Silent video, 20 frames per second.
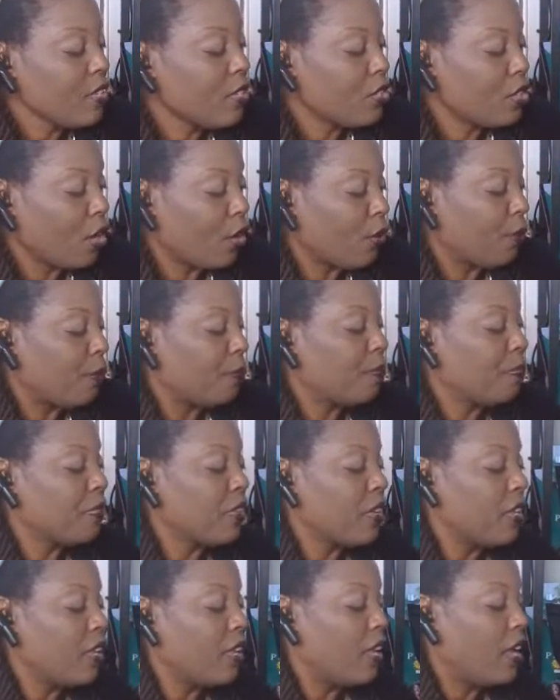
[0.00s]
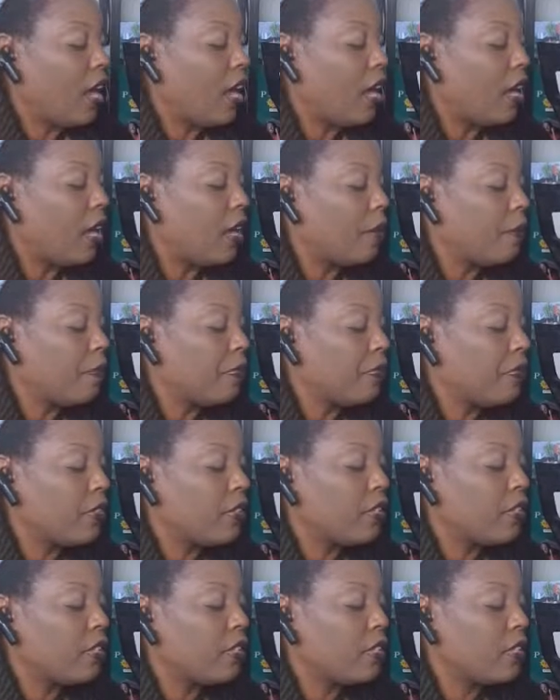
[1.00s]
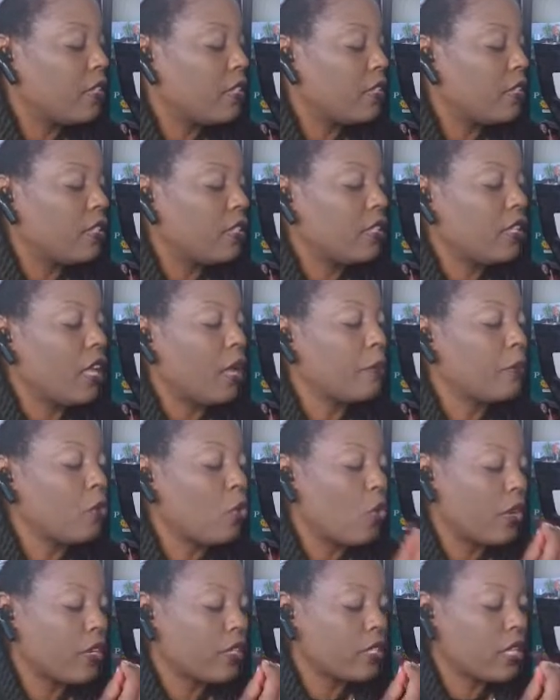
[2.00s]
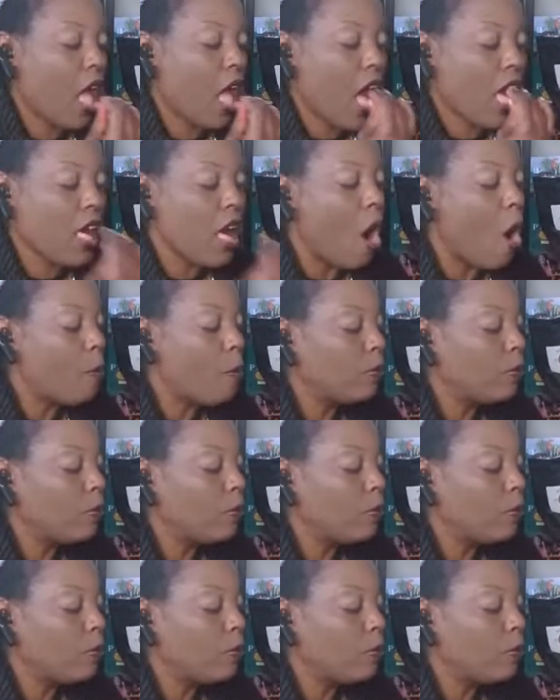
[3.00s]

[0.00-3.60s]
So, I'm going to